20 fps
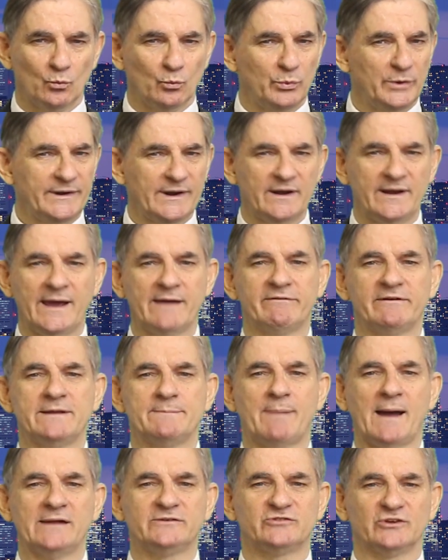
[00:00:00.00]
we don't have any
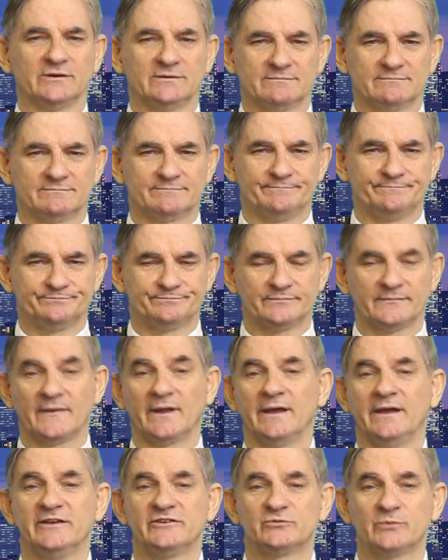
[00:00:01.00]
budget
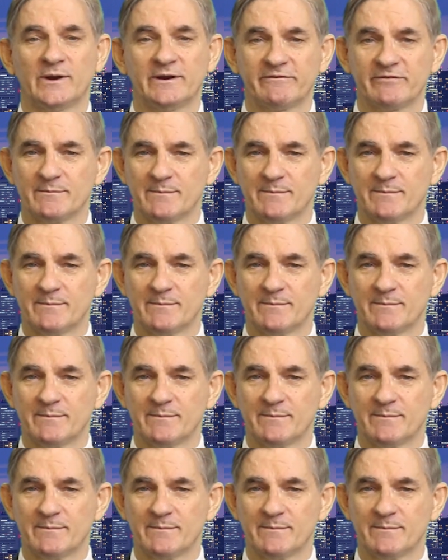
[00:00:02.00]
is one of